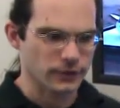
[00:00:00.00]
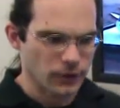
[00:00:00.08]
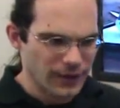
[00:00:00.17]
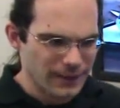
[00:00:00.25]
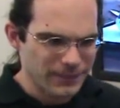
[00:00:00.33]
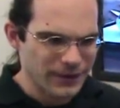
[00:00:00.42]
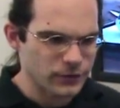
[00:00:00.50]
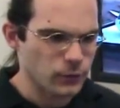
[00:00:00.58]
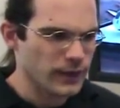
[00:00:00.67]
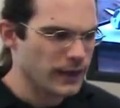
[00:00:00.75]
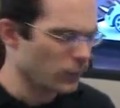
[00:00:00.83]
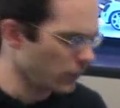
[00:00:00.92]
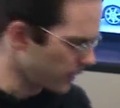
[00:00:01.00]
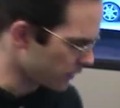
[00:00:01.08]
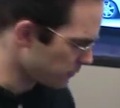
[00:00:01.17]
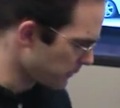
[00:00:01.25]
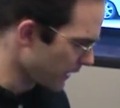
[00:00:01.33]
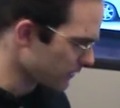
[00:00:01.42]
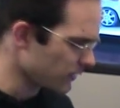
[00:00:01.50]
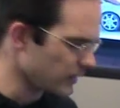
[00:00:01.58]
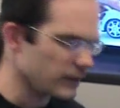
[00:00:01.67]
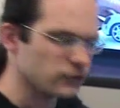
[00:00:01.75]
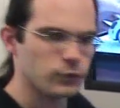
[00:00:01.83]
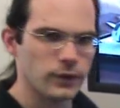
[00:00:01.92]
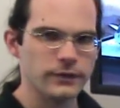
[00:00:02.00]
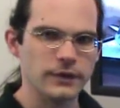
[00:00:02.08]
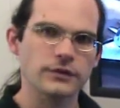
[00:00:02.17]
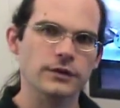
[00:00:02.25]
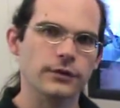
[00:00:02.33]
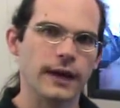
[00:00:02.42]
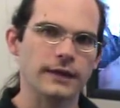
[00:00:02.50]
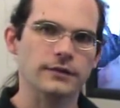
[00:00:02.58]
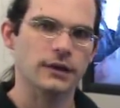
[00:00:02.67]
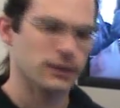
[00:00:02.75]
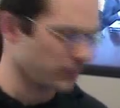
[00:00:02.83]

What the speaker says: And by the way, we expect that each one of these interacting